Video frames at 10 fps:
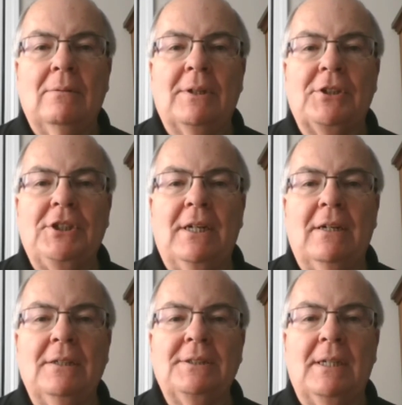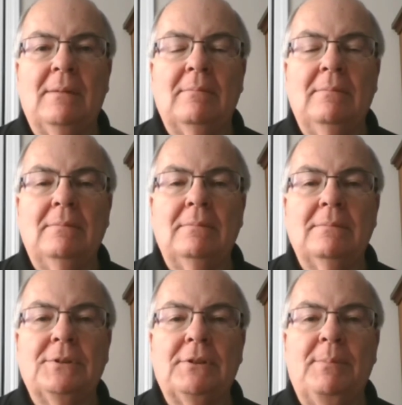want to share some
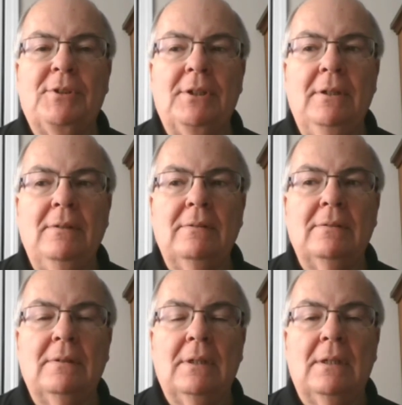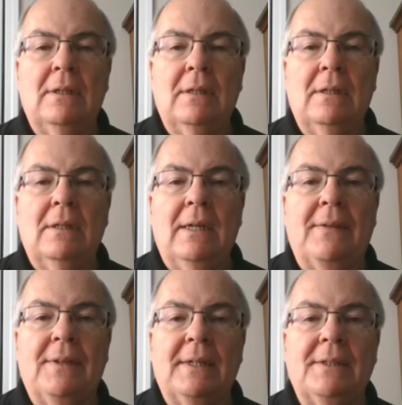scripture
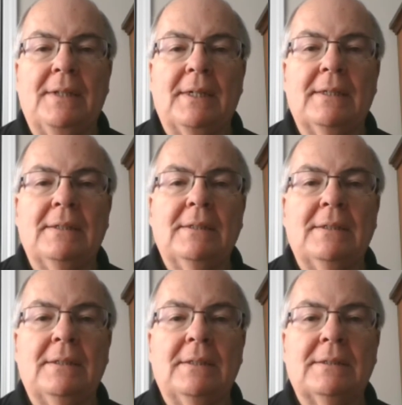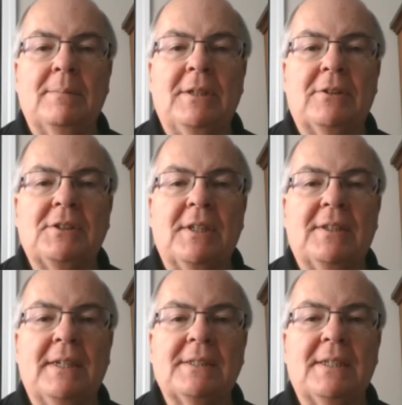and then uh, some interesting
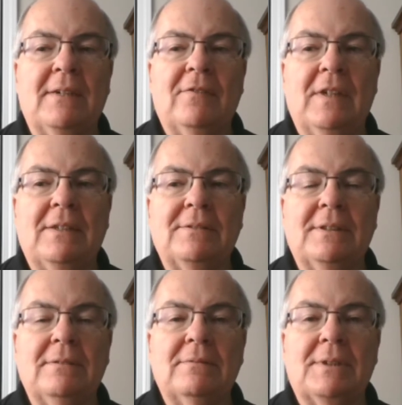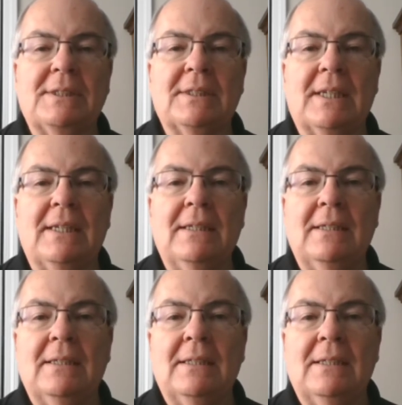things that I've found recently
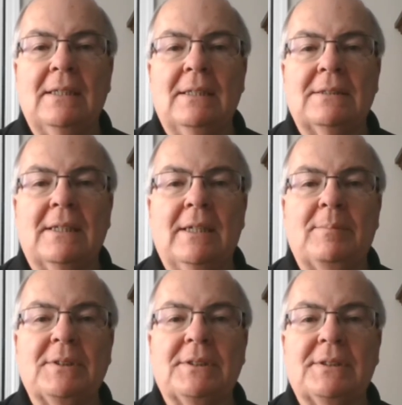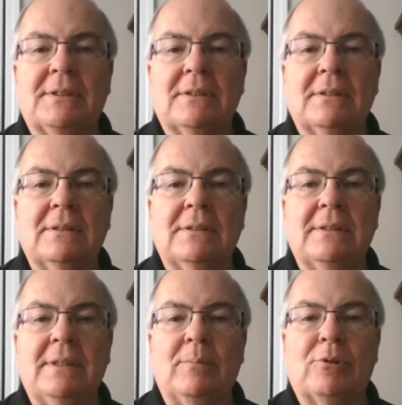to help us
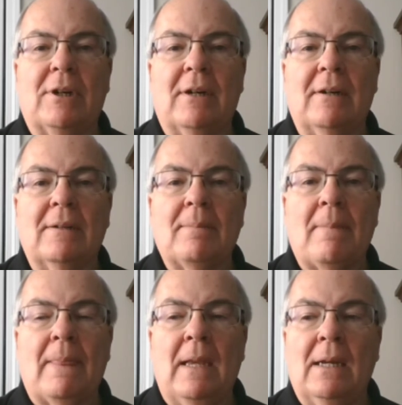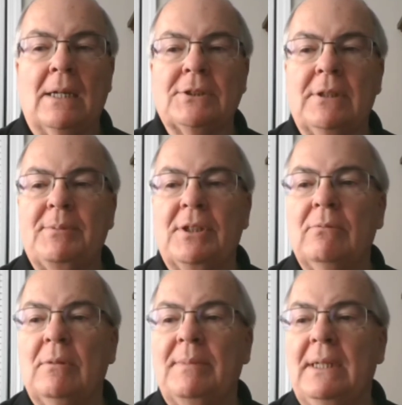in prayer. Our scripture
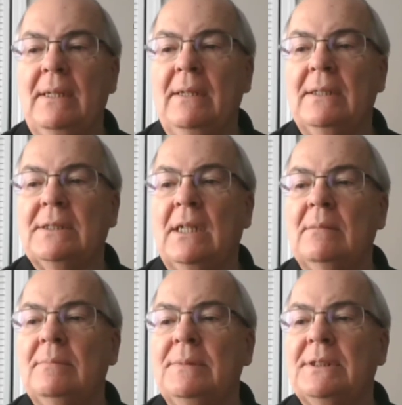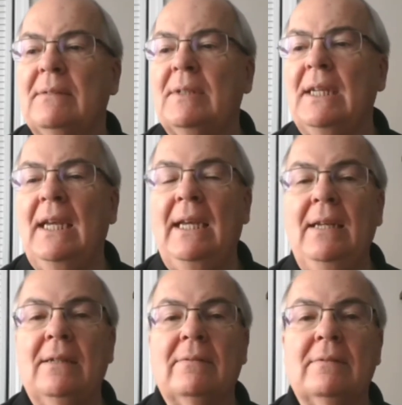will be Psalm
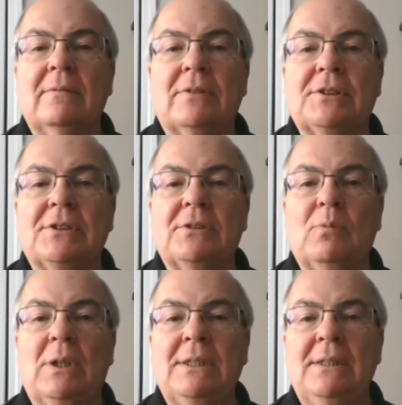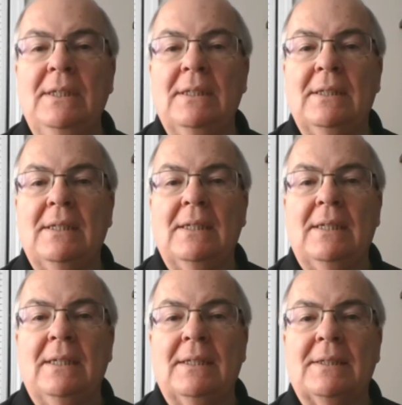78, verses 1
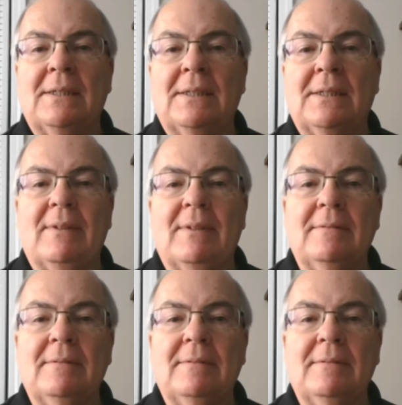to 7.